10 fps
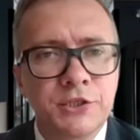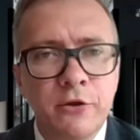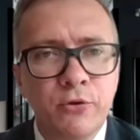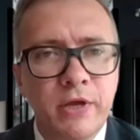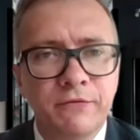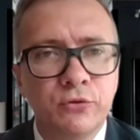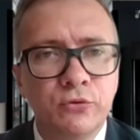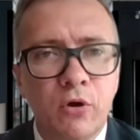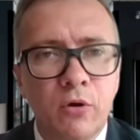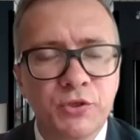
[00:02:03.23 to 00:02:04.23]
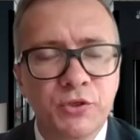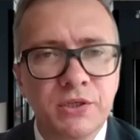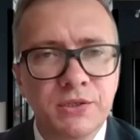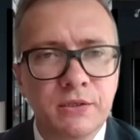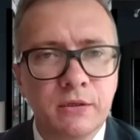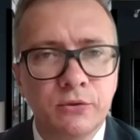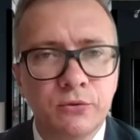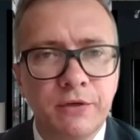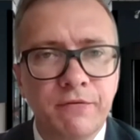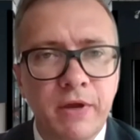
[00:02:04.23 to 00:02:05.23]
you have two options to
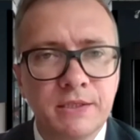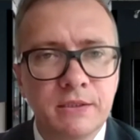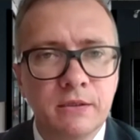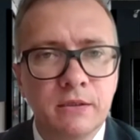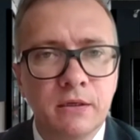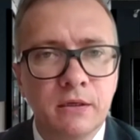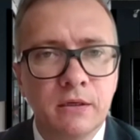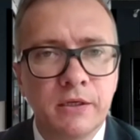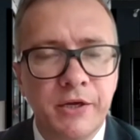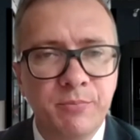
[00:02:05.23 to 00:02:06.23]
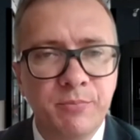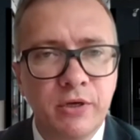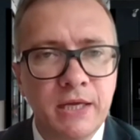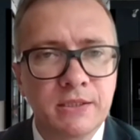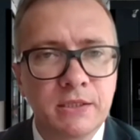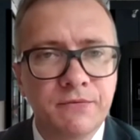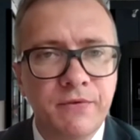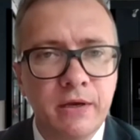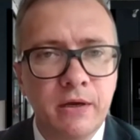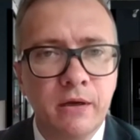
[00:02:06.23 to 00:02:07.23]
invest in crypto assets
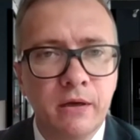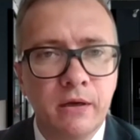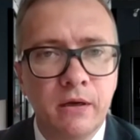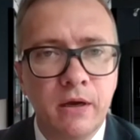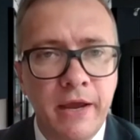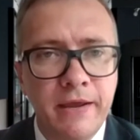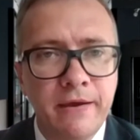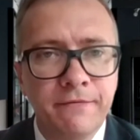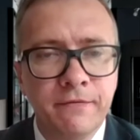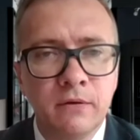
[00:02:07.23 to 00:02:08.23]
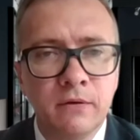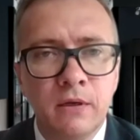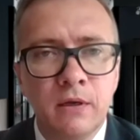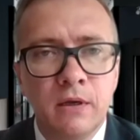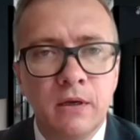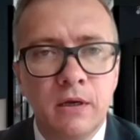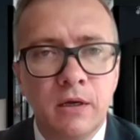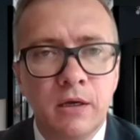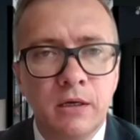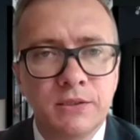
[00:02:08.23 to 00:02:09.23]
via IF.
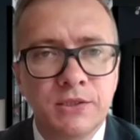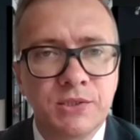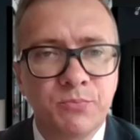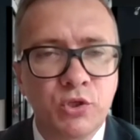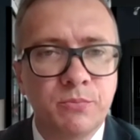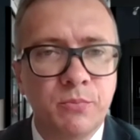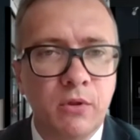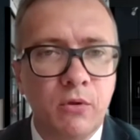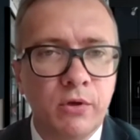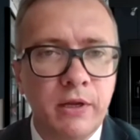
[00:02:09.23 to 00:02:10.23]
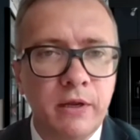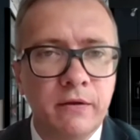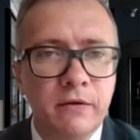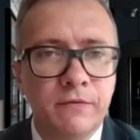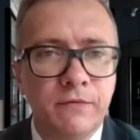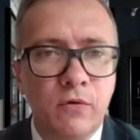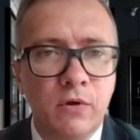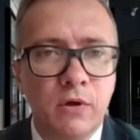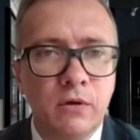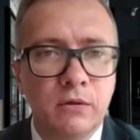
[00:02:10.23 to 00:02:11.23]
This is possible only
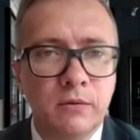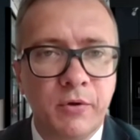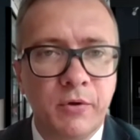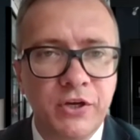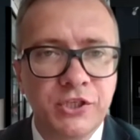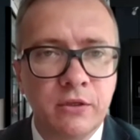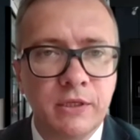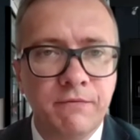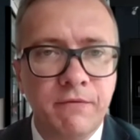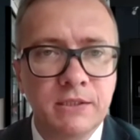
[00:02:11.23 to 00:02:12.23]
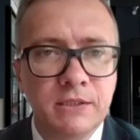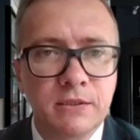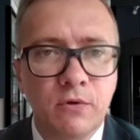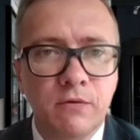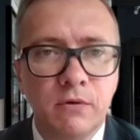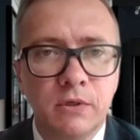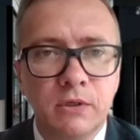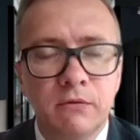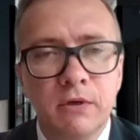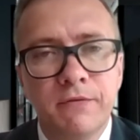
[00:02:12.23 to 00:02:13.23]
for professional investors, for
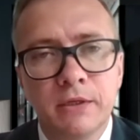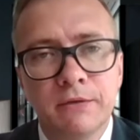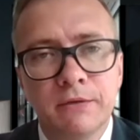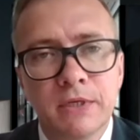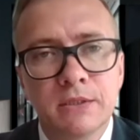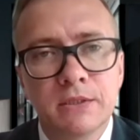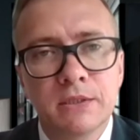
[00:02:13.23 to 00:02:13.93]
qualified investors.